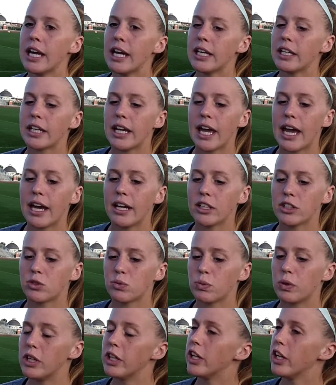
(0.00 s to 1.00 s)
Yeah,
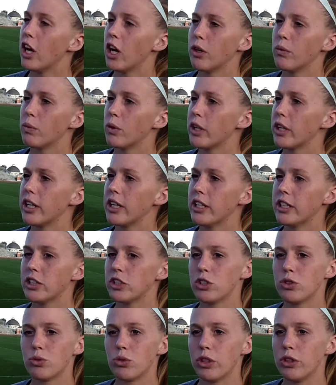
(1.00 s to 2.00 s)
Kat's really hard working
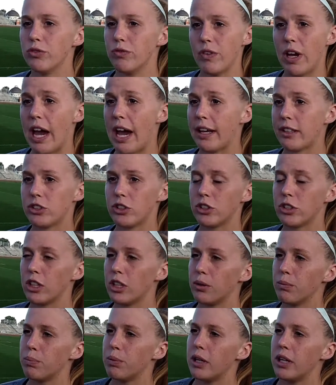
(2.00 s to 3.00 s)
and she's really fast. She's
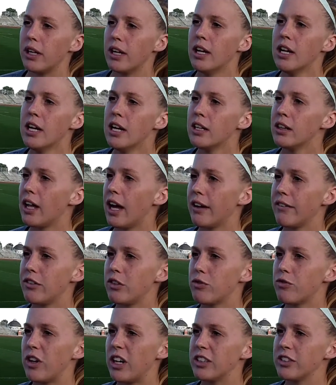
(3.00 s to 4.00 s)
going to put a lot of
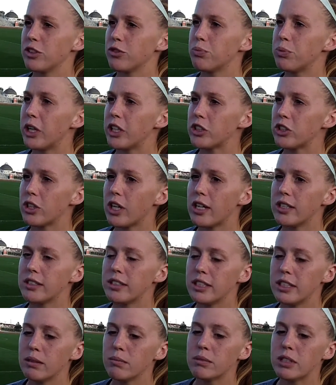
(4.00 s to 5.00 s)
defensive pressure on
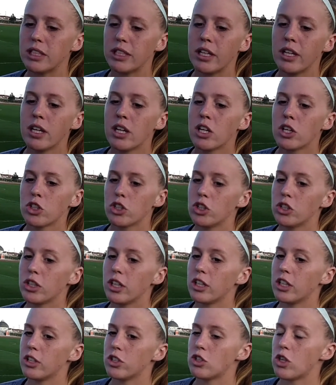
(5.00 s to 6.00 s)
teams and she's
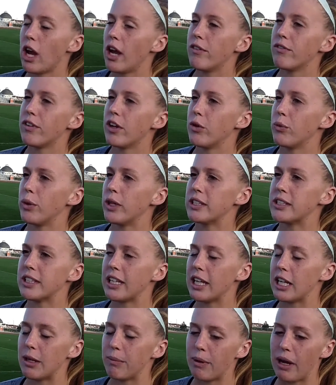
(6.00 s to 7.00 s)
going to try and find ways
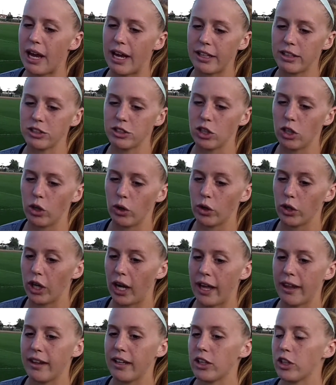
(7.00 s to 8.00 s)
to get in behind. So
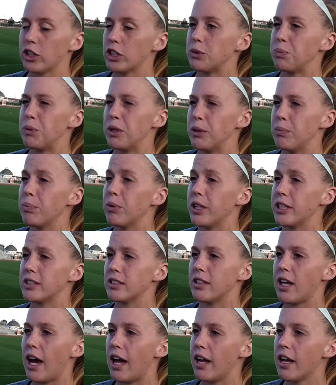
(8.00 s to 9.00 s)
I think her speed plays
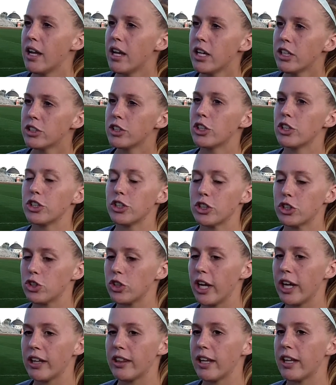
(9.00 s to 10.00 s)
a lot to her
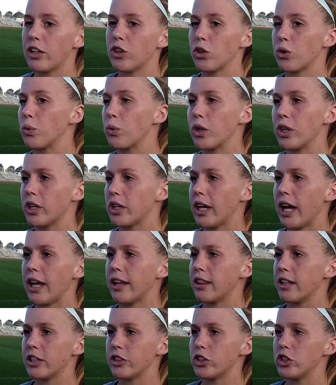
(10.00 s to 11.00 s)
strength and her work
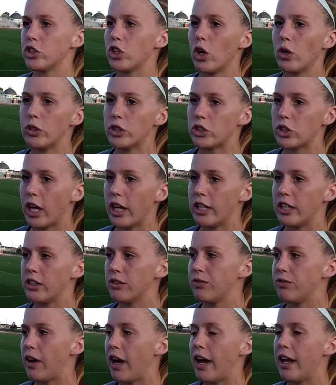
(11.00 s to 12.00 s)
ethic. She's always trying to
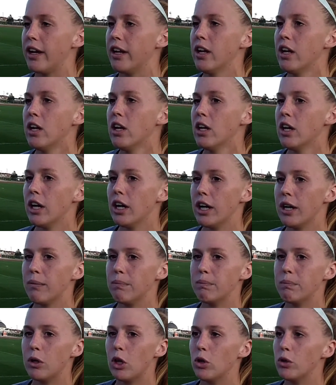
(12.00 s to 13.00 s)
defend,
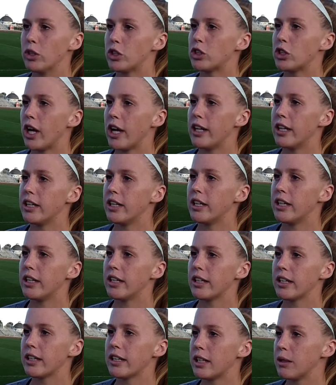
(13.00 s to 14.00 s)
um, always trying
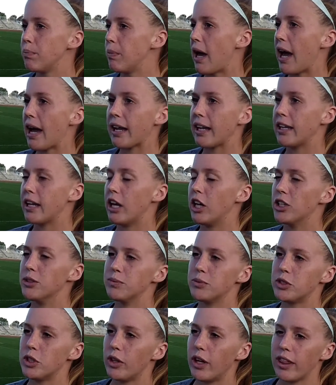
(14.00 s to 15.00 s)
to get back and
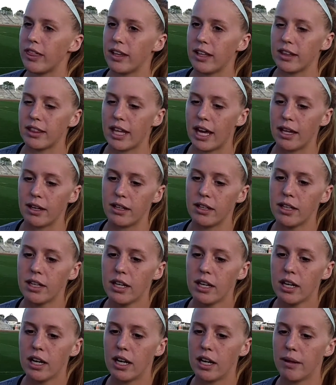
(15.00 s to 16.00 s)
help. So I think that
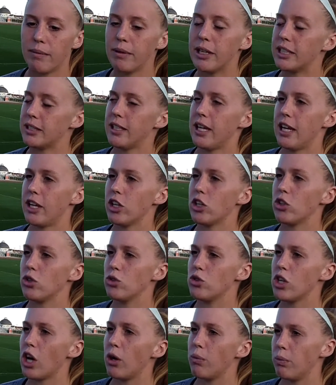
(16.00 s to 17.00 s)
um, has had a
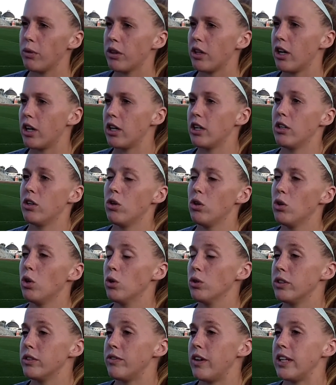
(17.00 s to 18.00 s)
huge help with our
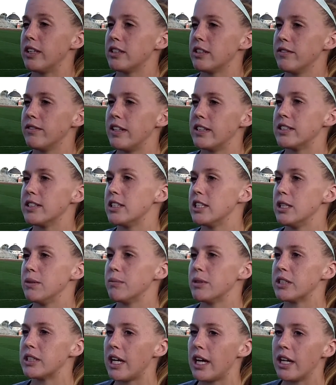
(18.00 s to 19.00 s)
whole defensive as a
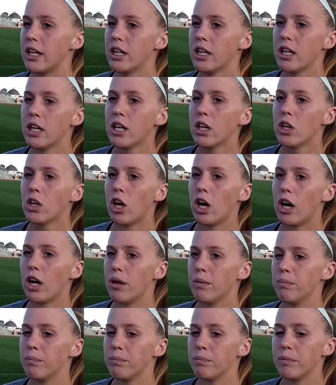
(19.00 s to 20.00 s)
team is that
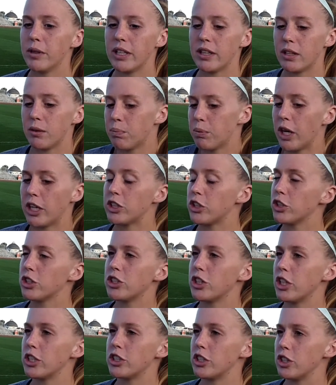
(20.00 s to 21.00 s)
um, it, the pressure
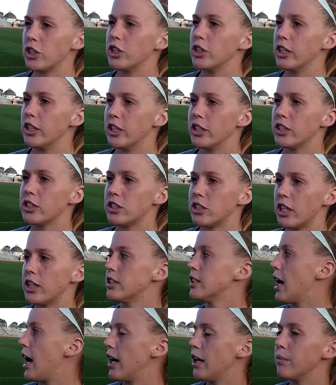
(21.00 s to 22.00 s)
starts early and it
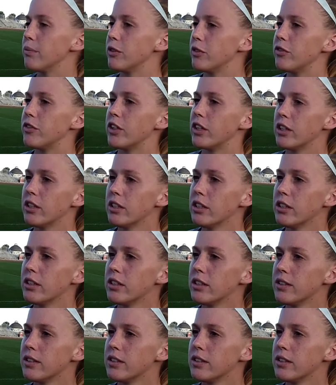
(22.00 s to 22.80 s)
starts high up the field.